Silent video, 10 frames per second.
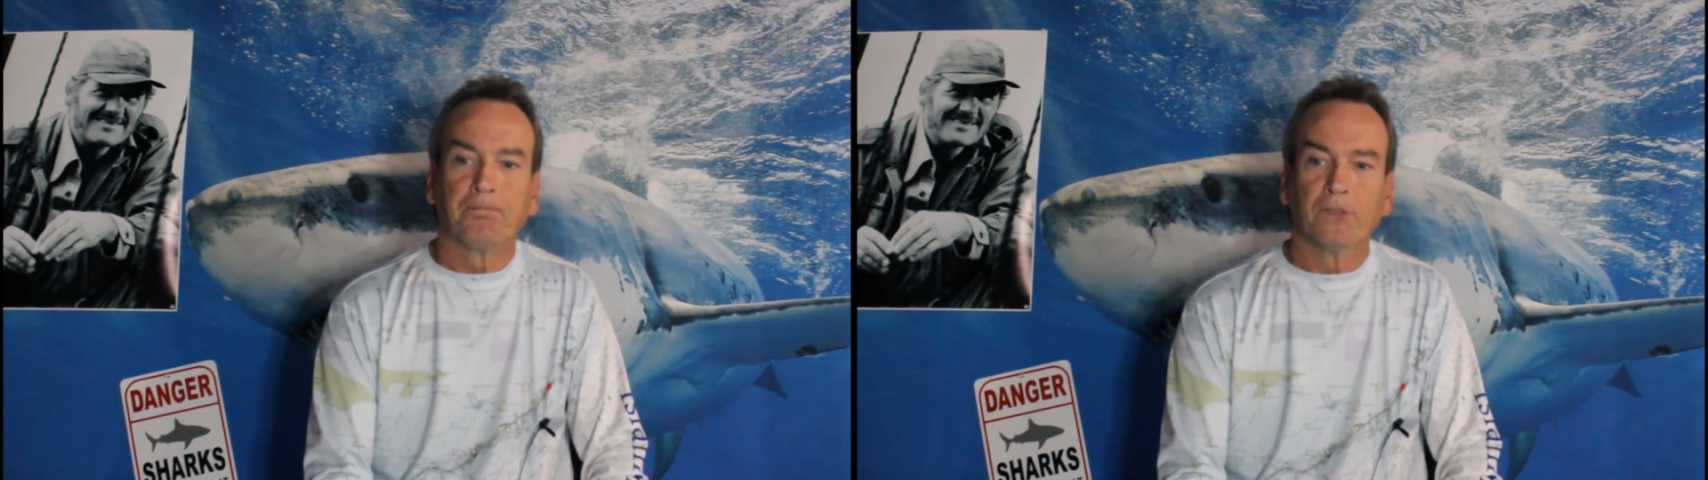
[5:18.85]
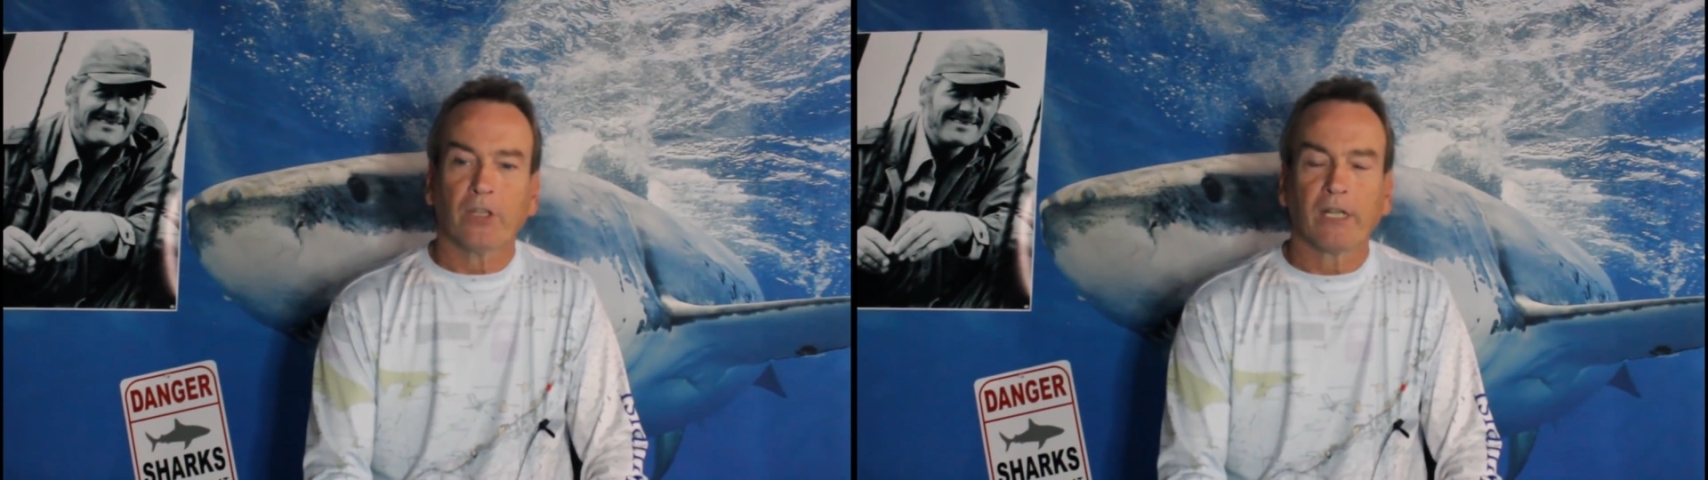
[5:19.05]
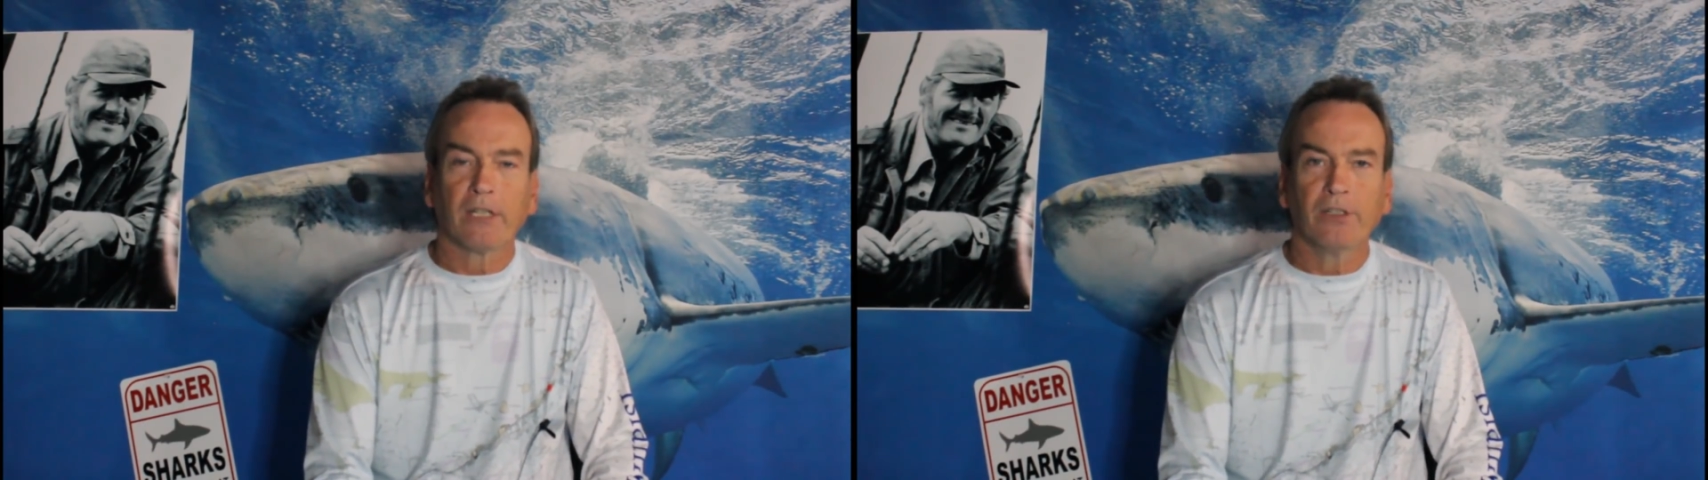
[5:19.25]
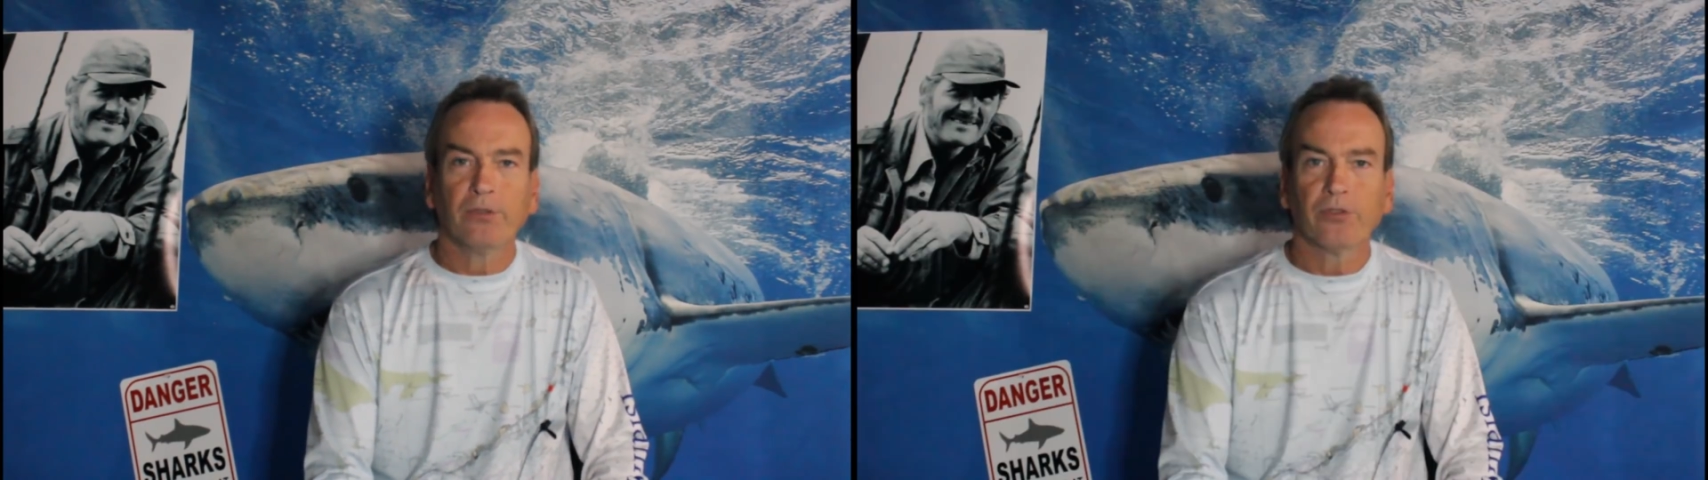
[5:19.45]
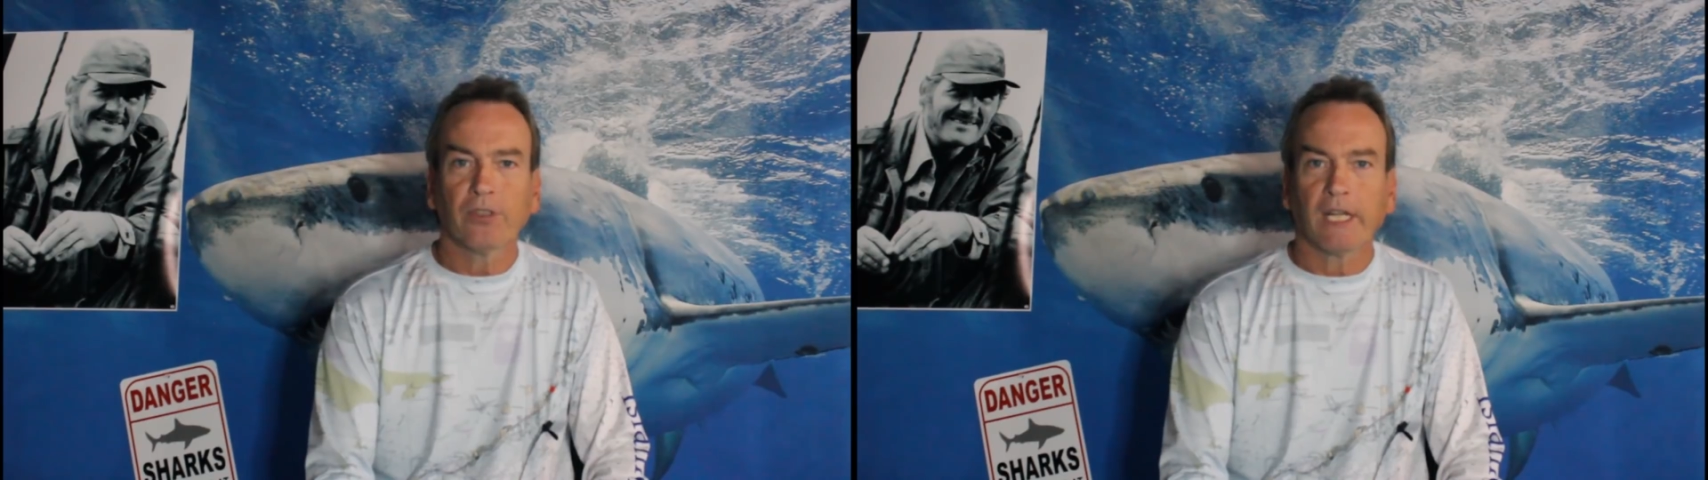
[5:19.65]
they're not going to
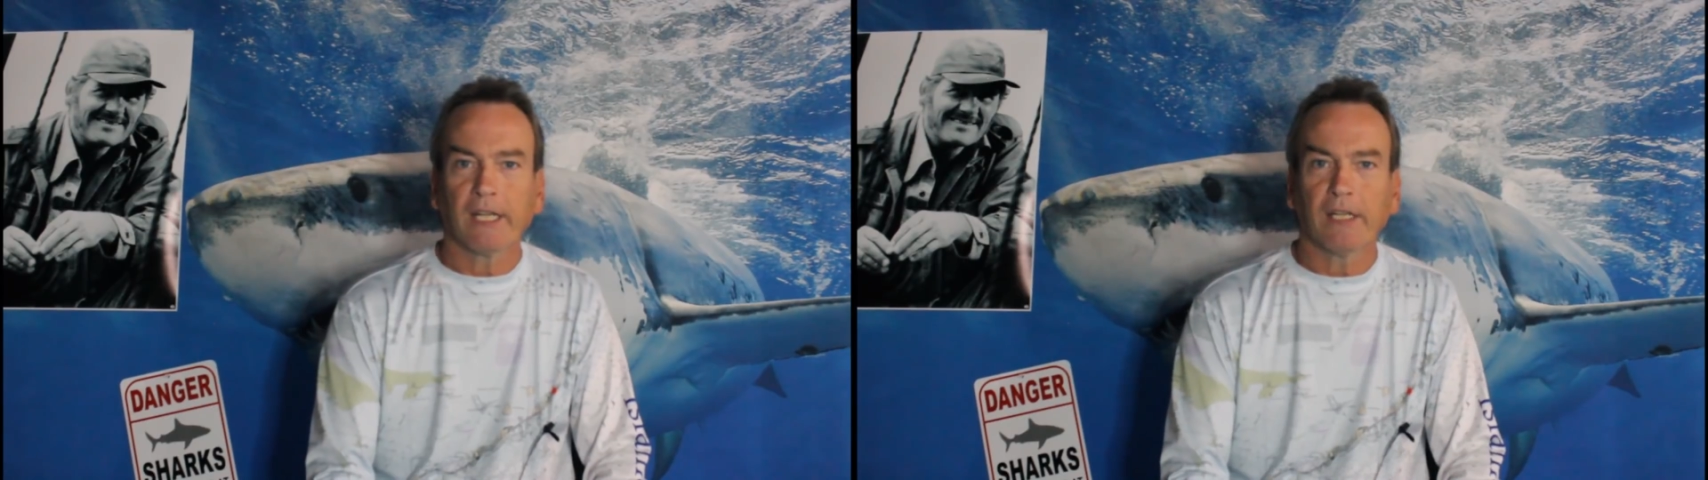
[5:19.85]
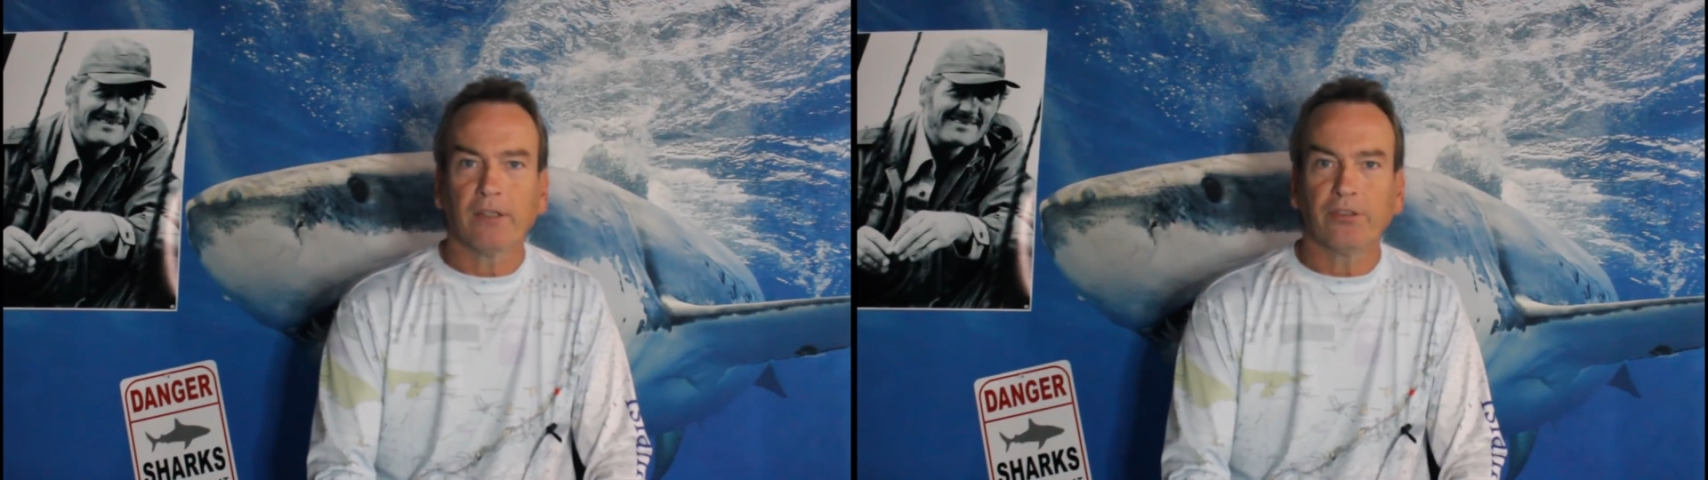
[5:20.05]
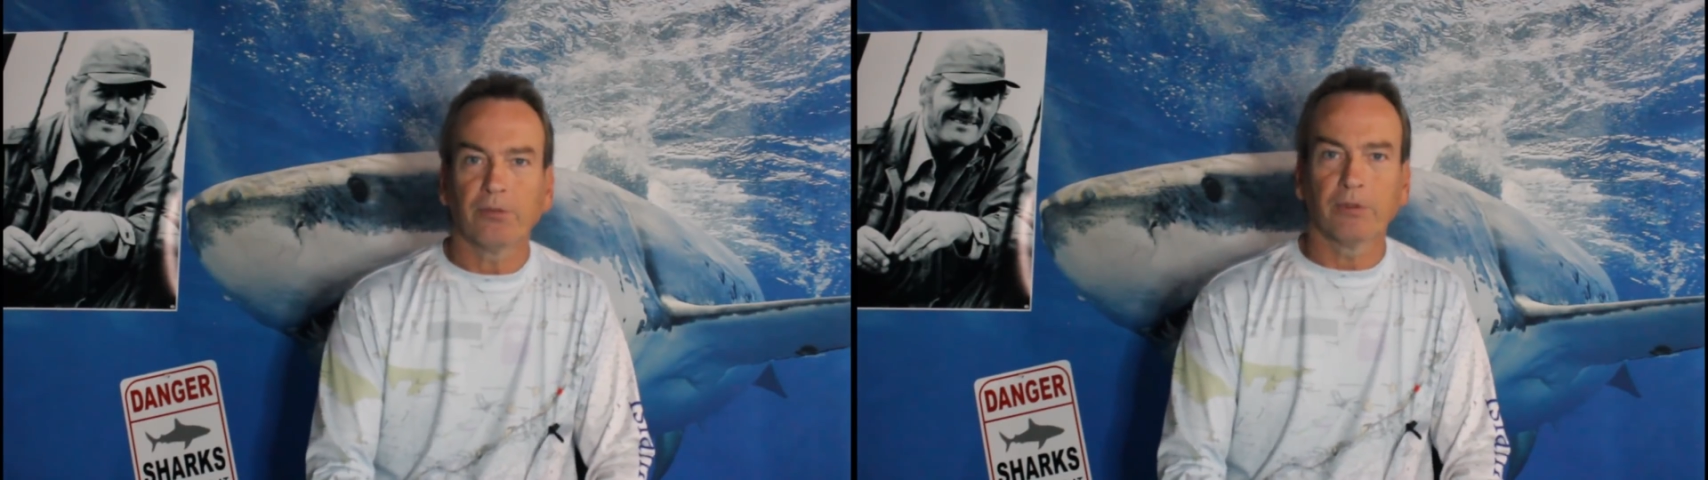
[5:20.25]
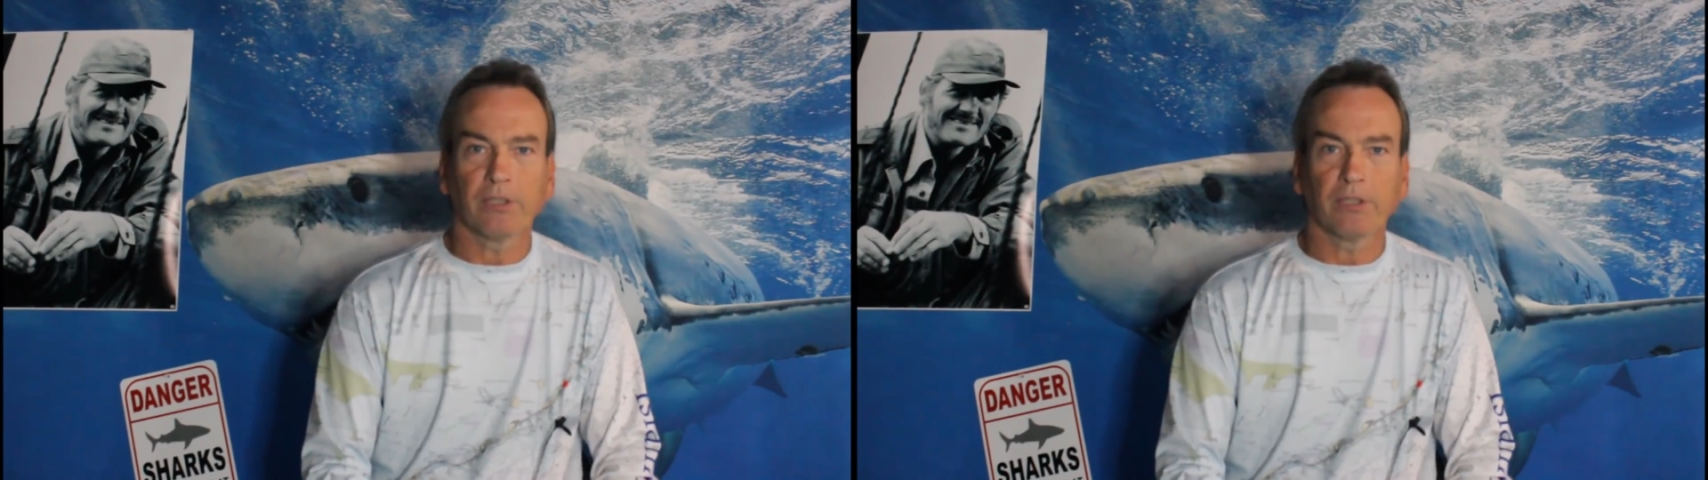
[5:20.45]
use a lot of energy when